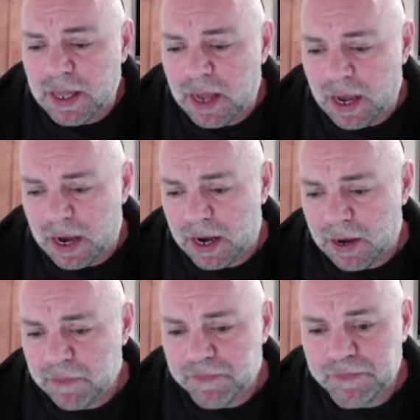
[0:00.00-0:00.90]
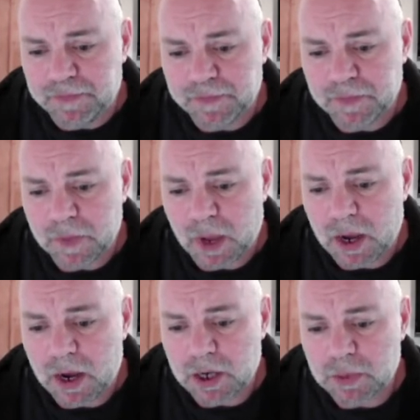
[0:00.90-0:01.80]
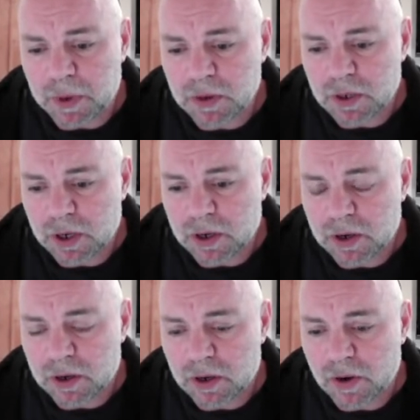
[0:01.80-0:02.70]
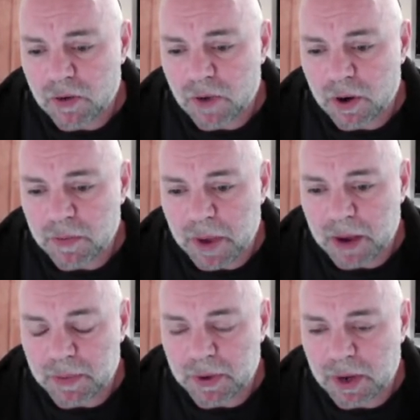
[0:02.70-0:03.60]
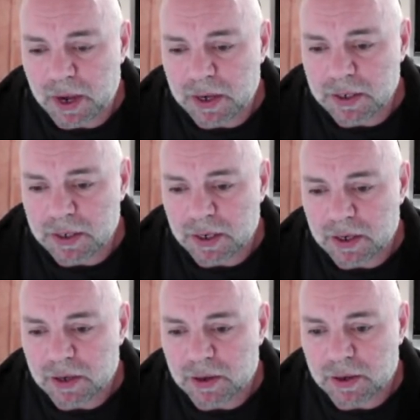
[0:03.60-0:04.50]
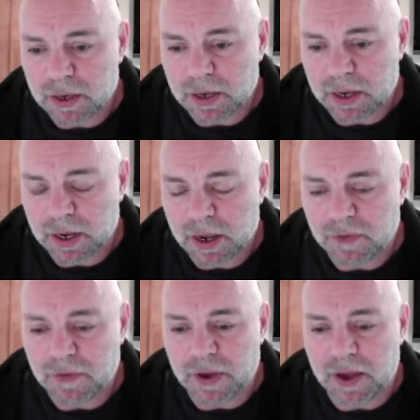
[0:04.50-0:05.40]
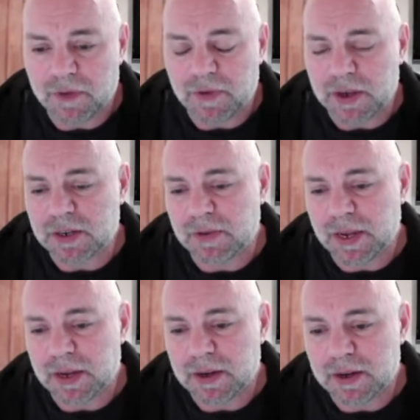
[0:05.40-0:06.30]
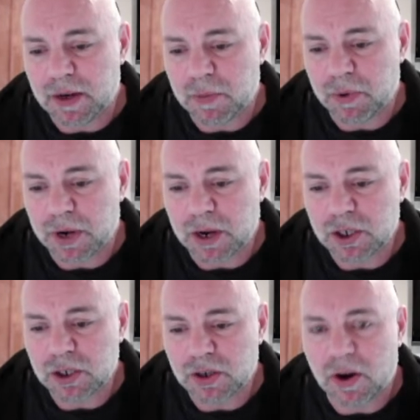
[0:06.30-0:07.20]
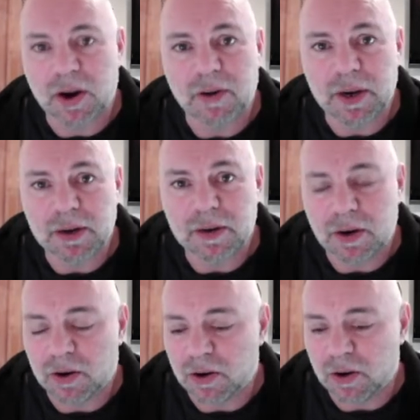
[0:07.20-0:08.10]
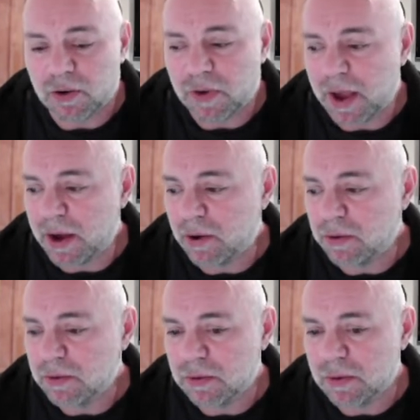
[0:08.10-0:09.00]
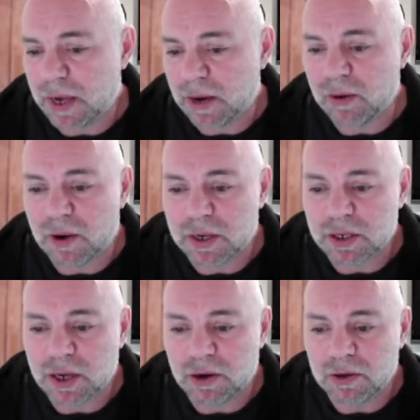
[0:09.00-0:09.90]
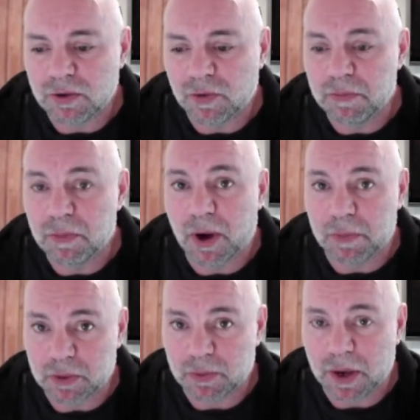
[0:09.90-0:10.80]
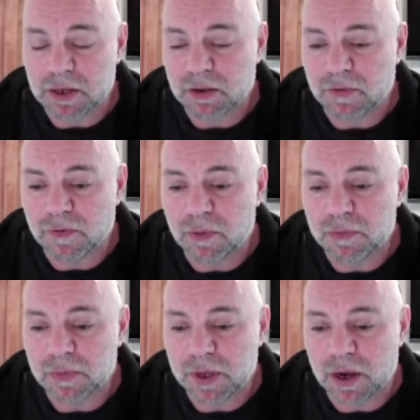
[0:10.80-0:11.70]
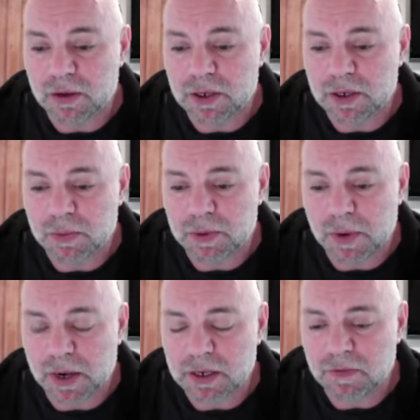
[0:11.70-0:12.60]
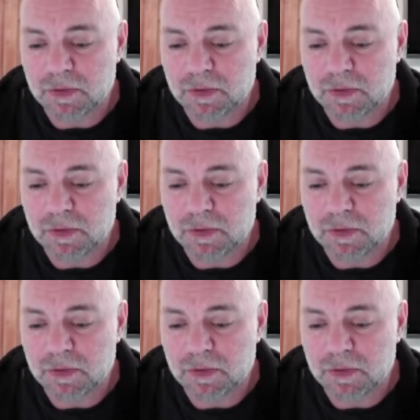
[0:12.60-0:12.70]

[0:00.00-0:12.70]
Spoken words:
I suppose, a roadmap and effectively a production diary of how Outliers goes from my perspective, from the artist's perspective.